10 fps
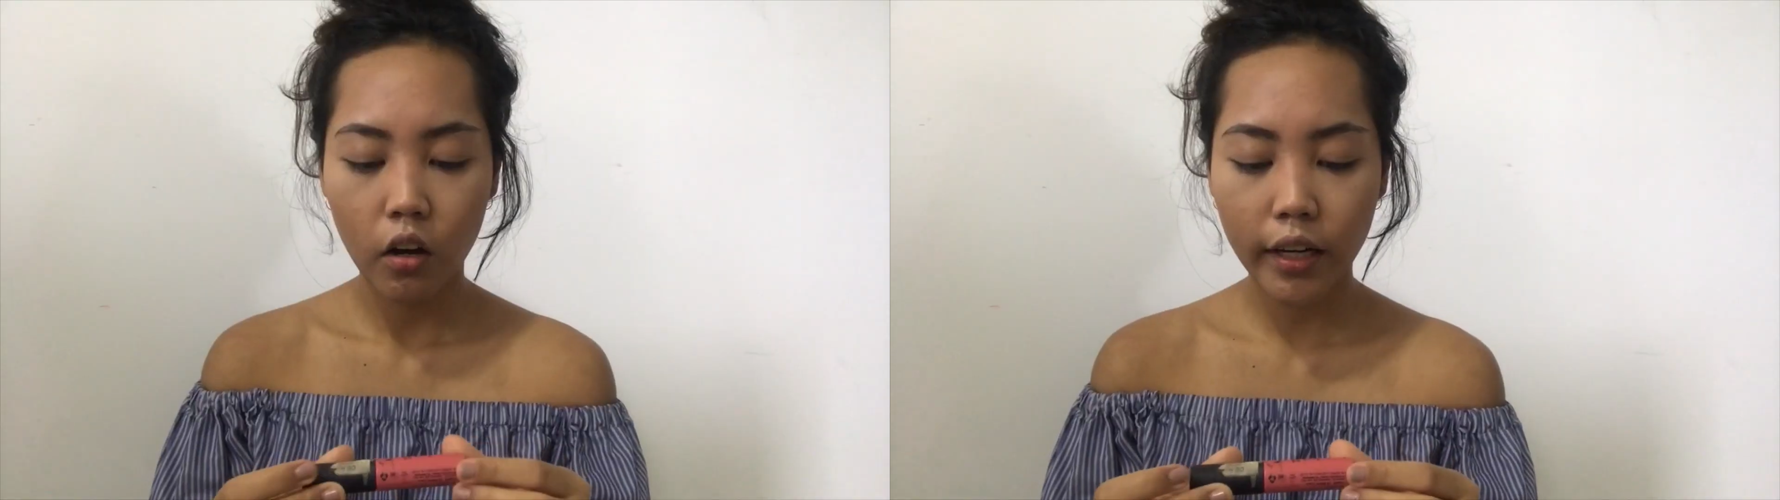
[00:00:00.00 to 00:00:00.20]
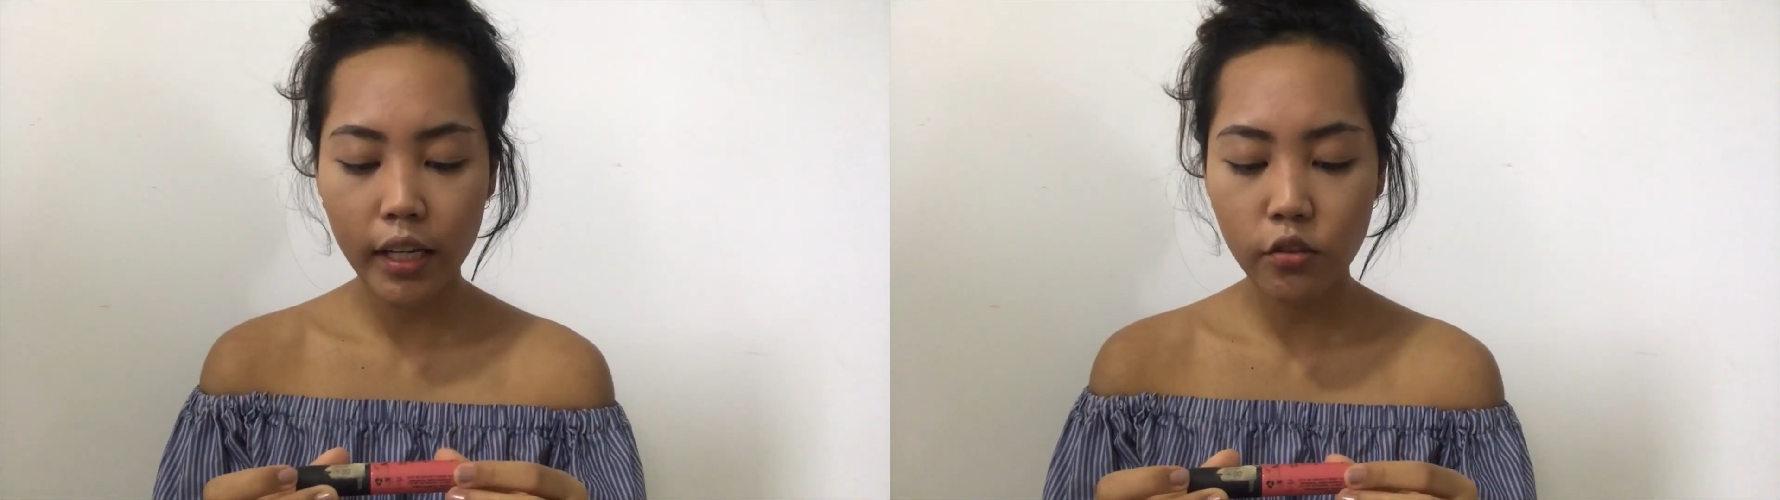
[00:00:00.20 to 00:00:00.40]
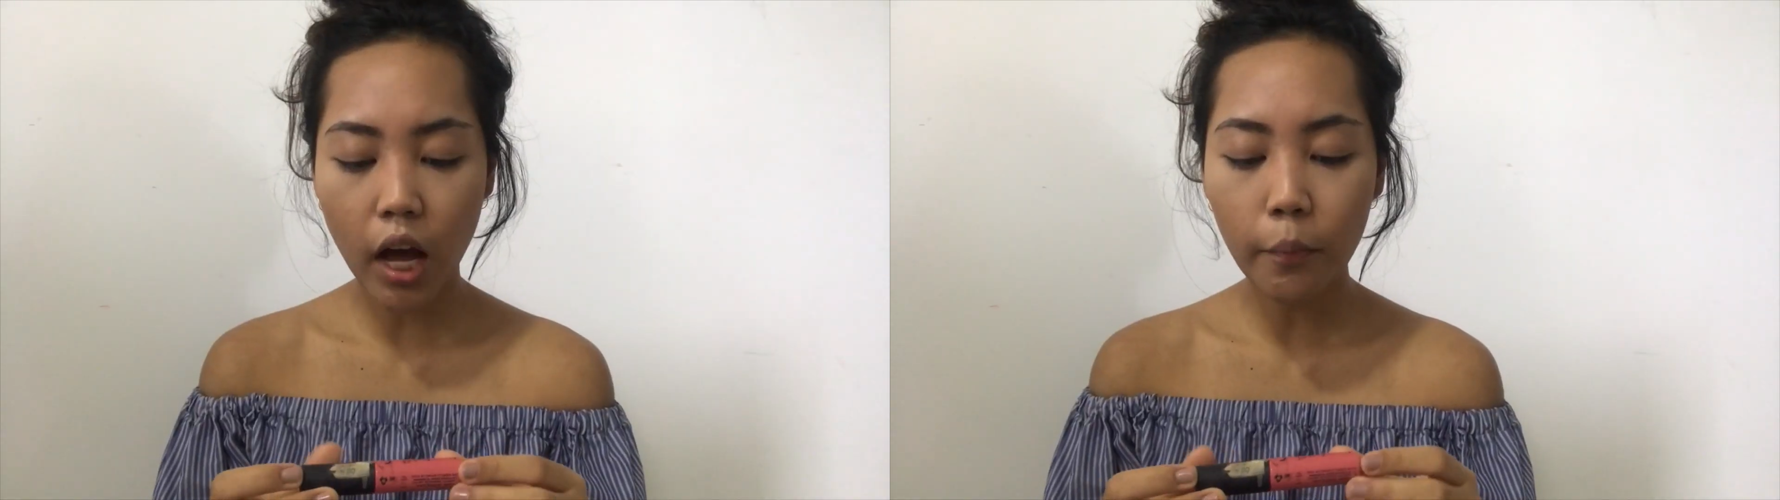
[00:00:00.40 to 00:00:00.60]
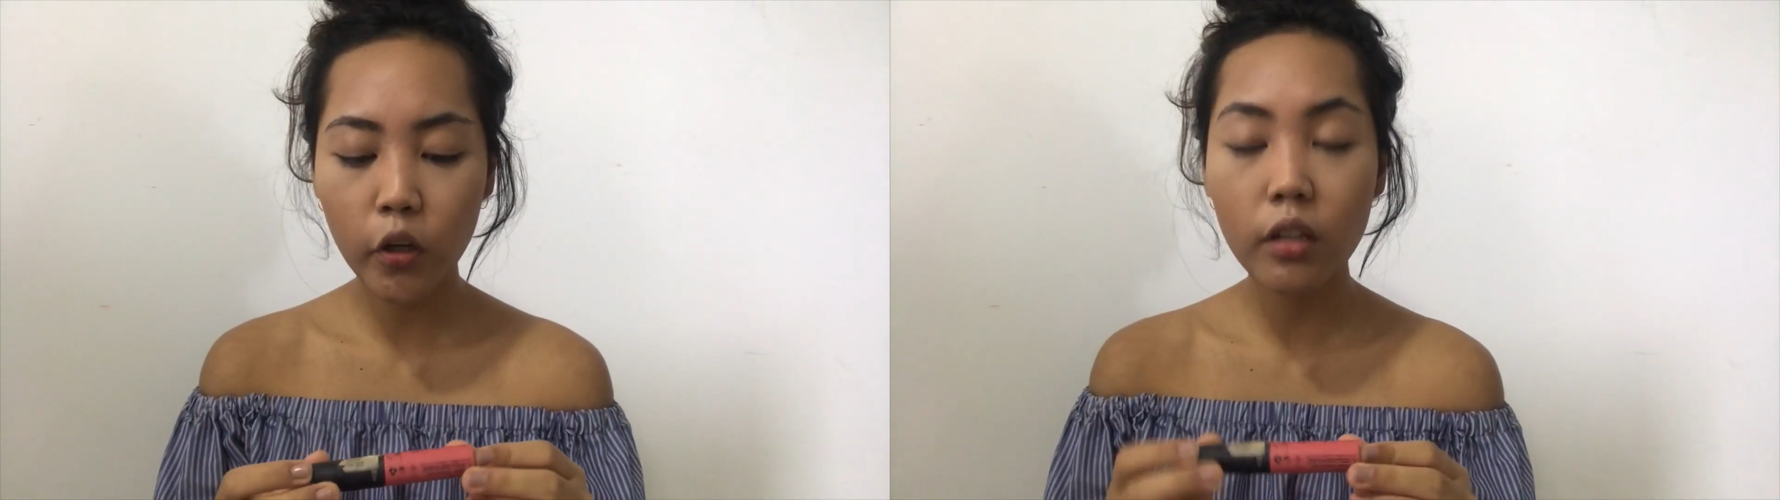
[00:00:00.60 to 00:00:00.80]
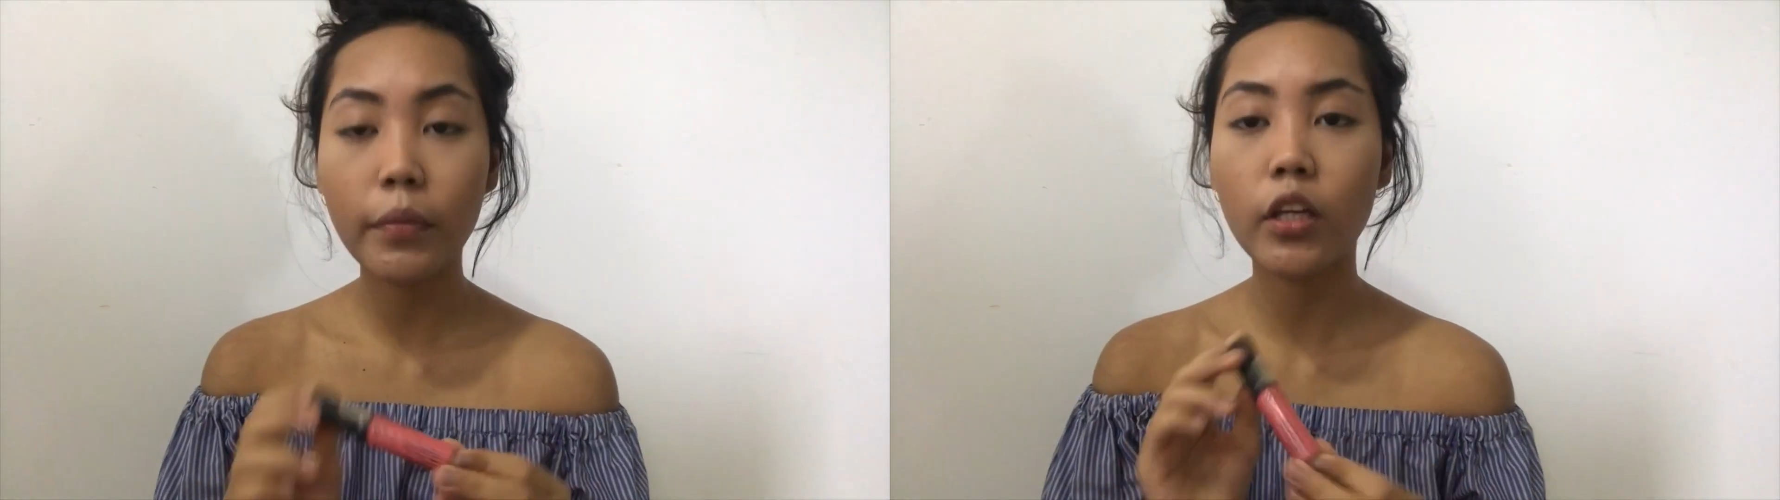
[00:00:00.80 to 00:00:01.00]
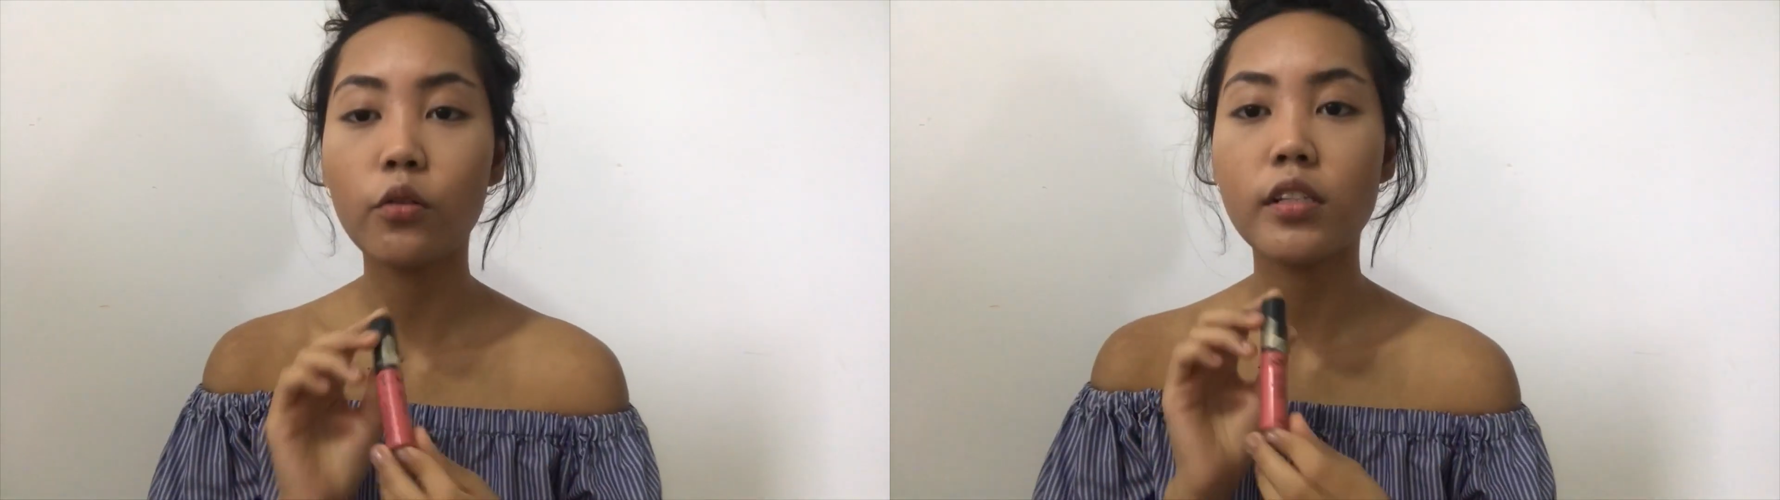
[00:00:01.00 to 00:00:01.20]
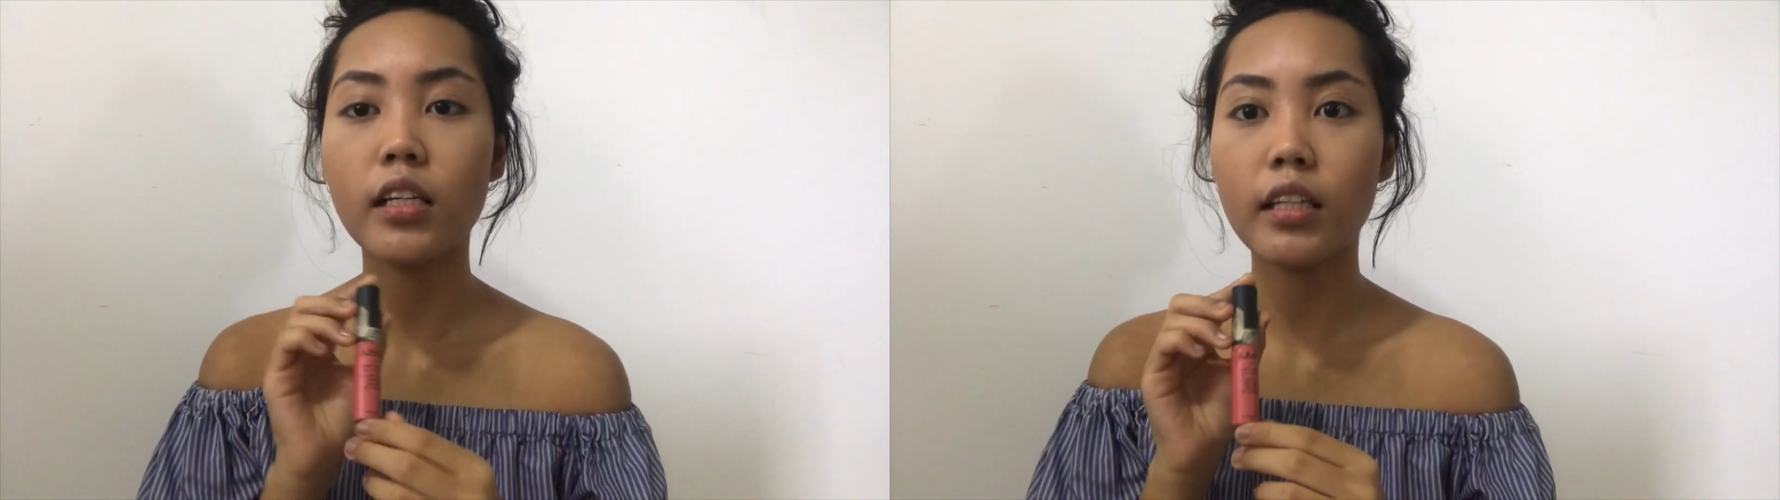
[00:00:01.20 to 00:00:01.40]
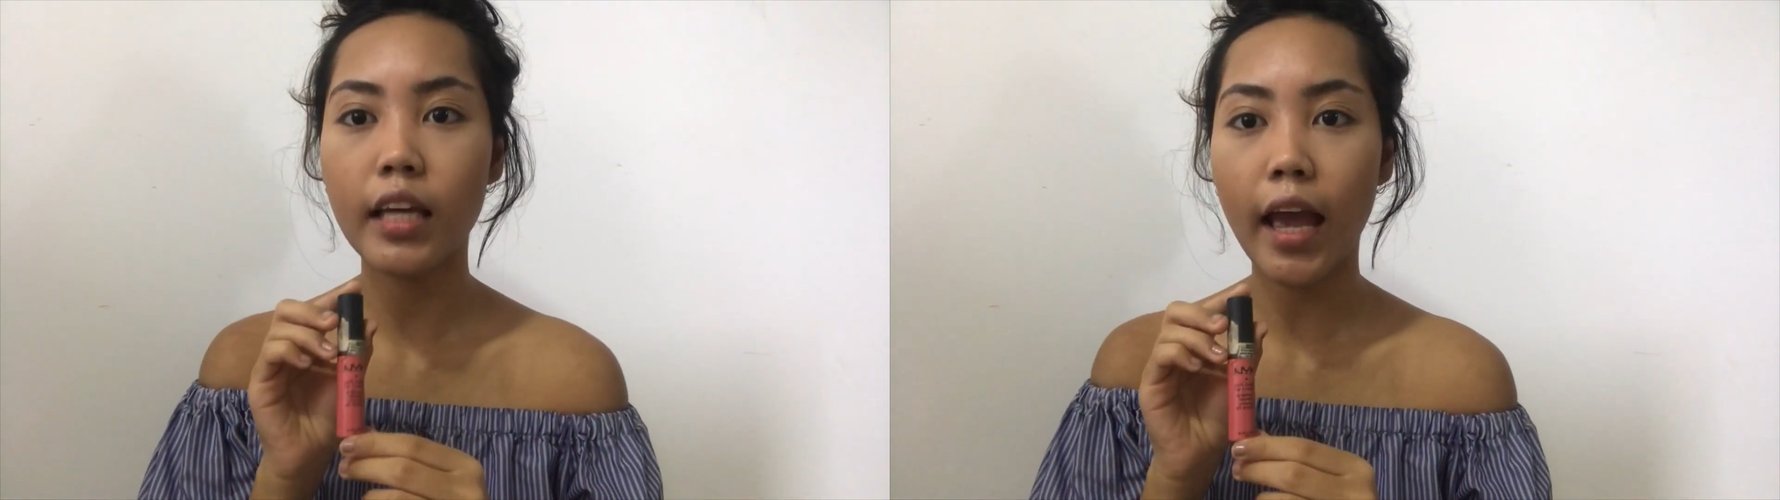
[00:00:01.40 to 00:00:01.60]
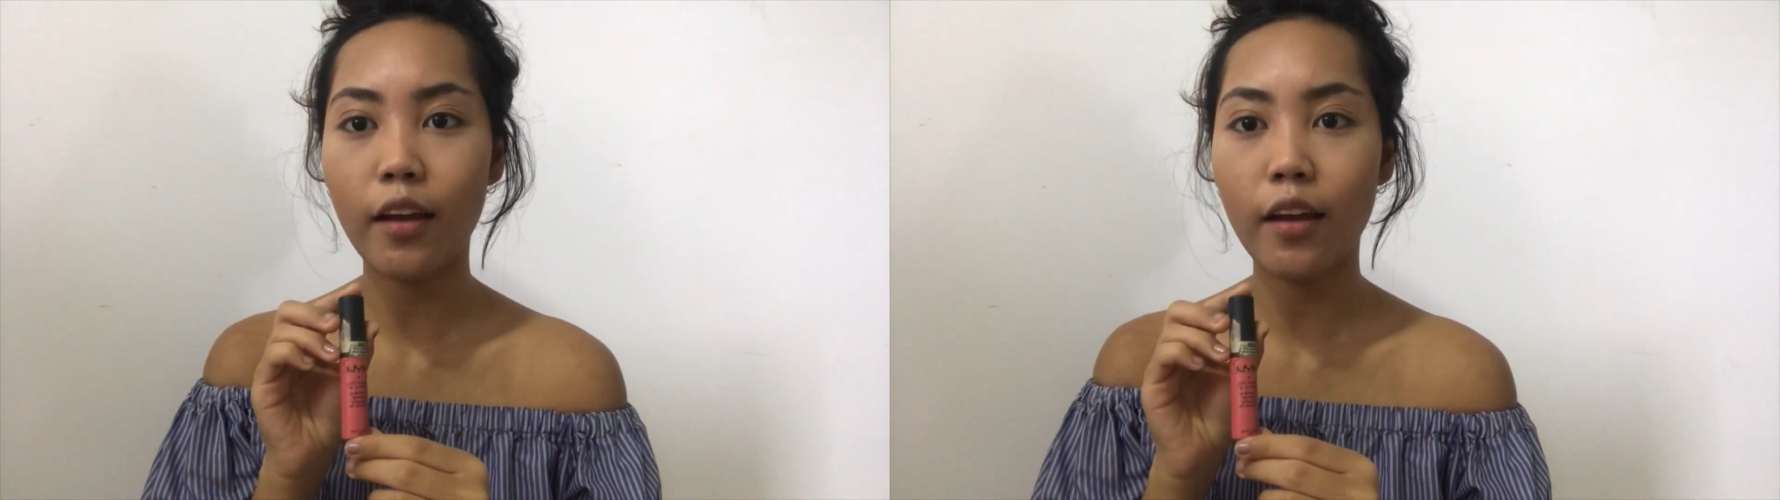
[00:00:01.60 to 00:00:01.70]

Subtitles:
Okay, so I'm gonna be using the